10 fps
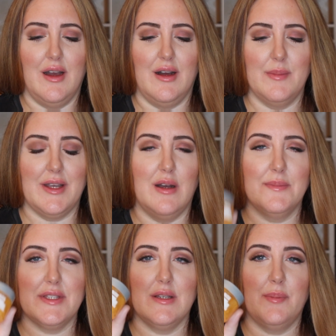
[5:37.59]
It
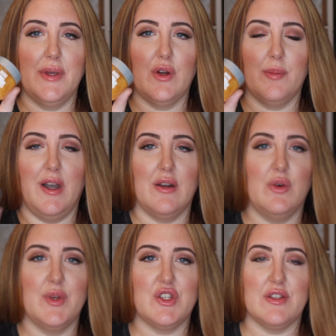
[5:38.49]
comes in a bigger
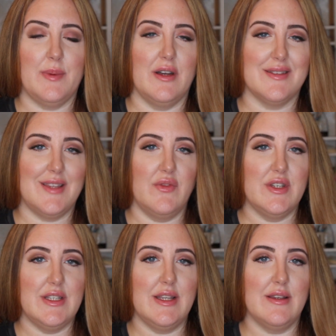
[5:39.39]
bottle, which is about
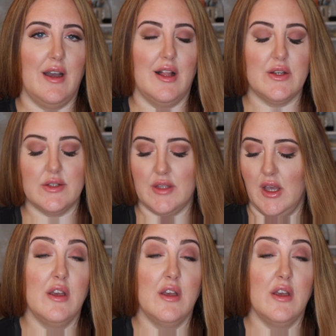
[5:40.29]
$17.